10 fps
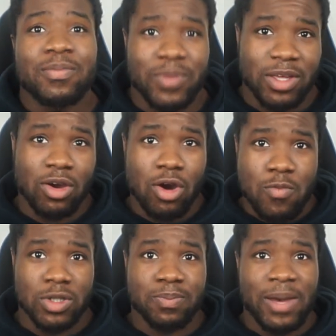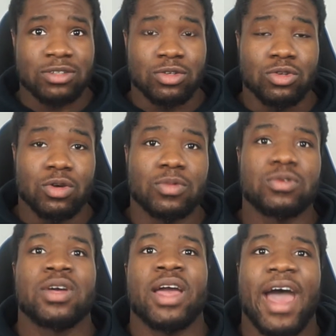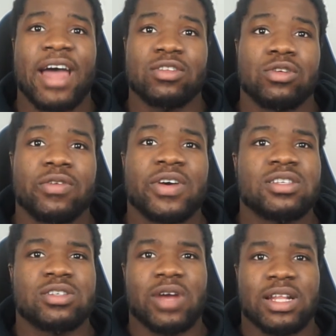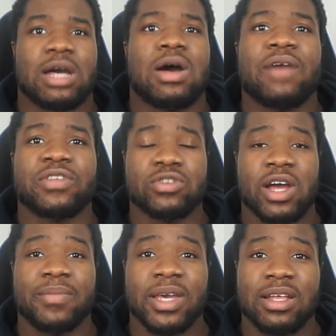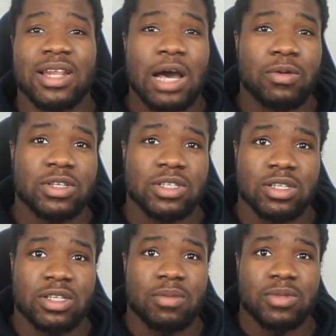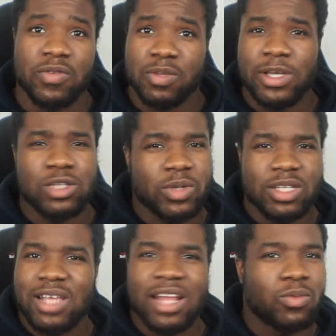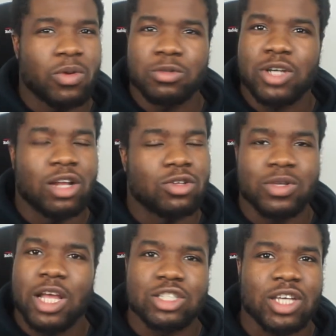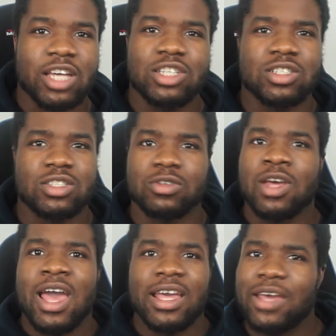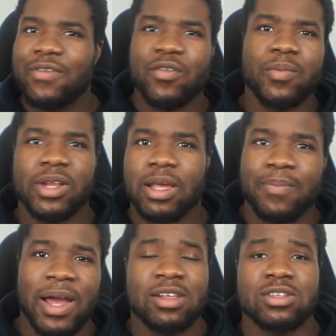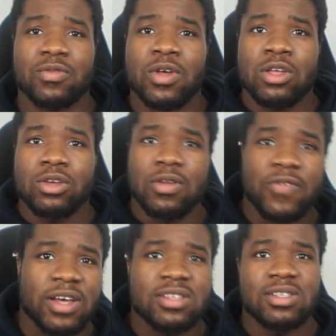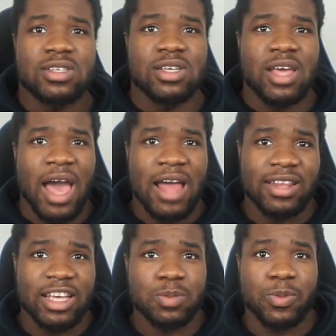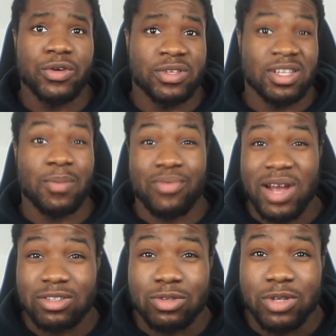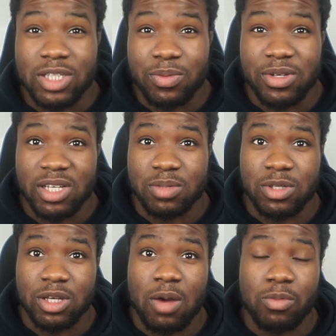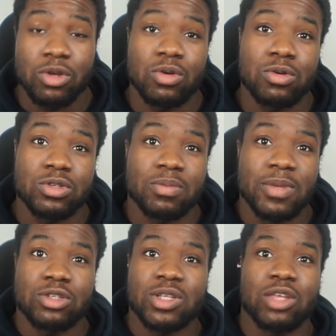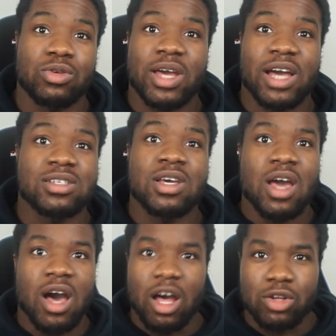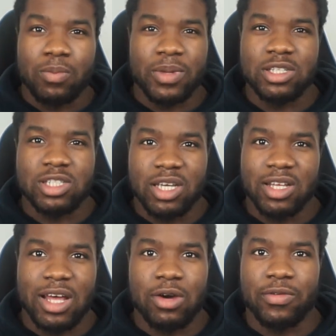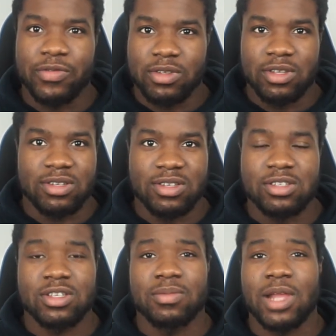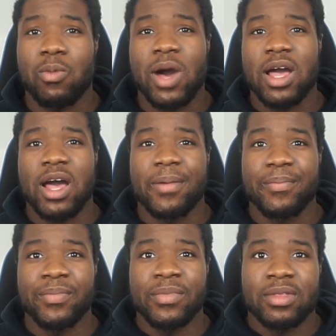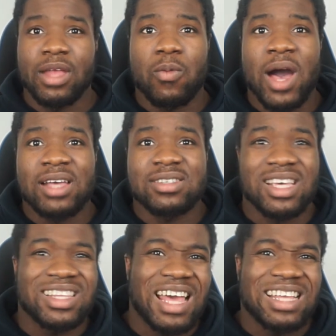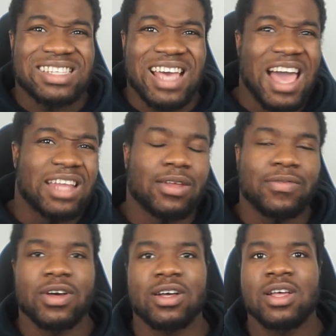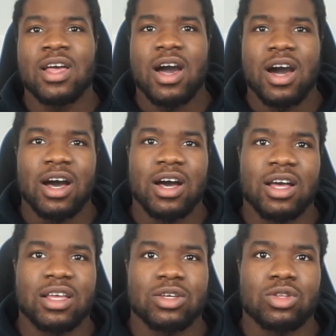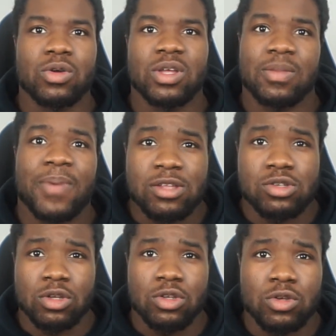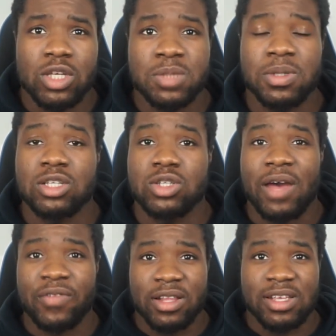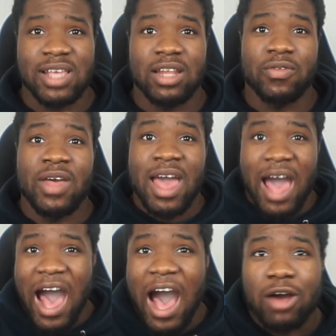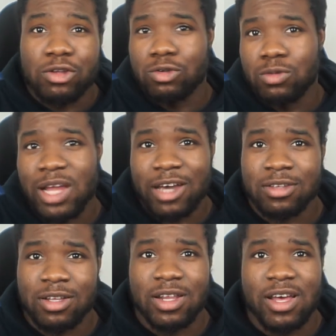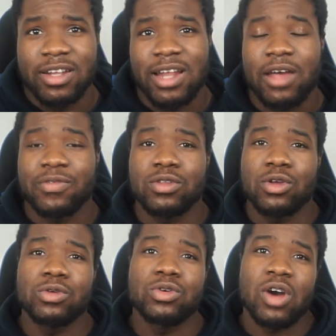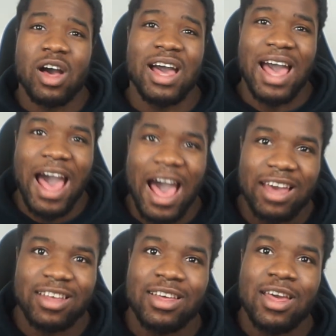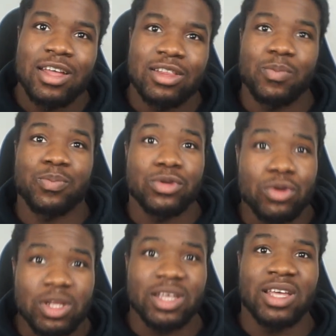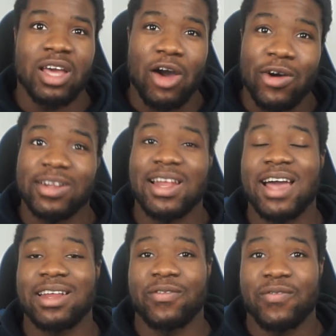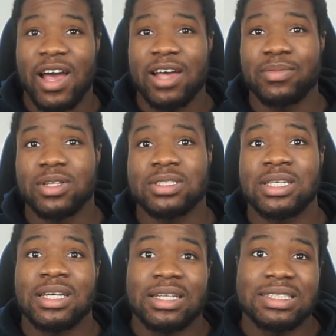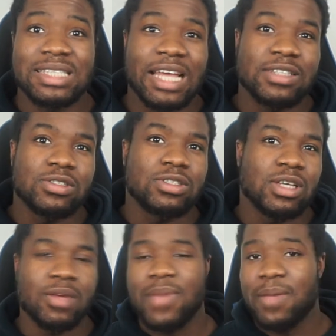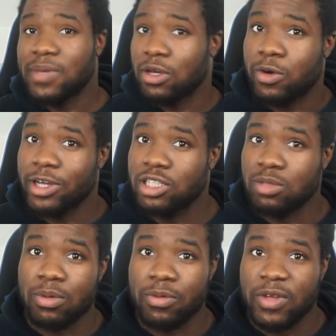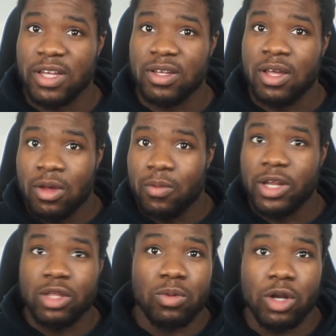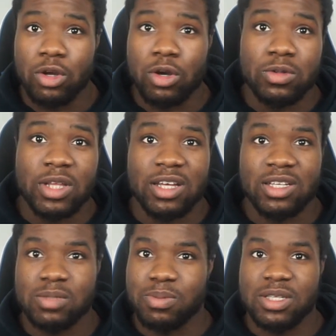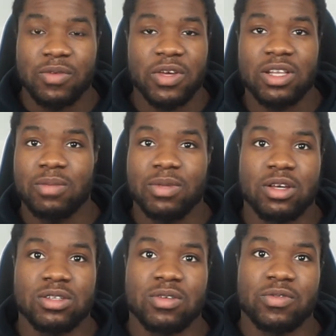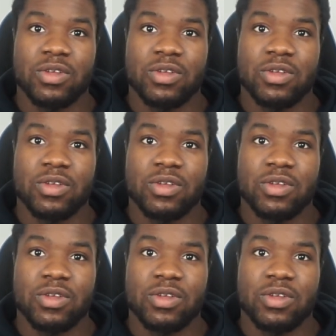be almost back to normal. And universities right now have to try and make an allowance in terms of, especially we're deciding what we're trying to do with education, to give everybody a balance of university and the experience and the practical experience that's supposed to come with your course, to make sure that you guys are not being cheated out of the system. Now, why I say that it's kind of it depends on you, is because you have to understand of how you like to learn. Now, if you know you can't hack the purely online environment, then it may be a questionable thing whether you want to go there, specifically because of